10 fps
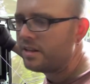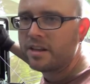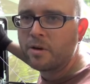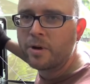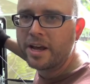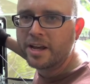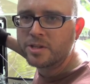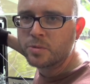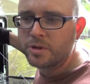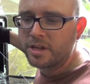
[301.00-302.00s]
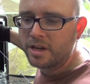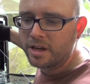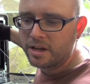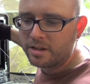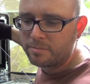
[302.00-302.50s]
That way, as we
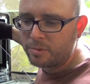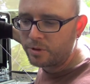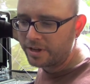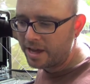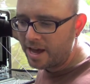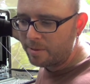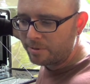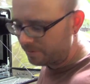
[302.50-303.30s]
pull the cap,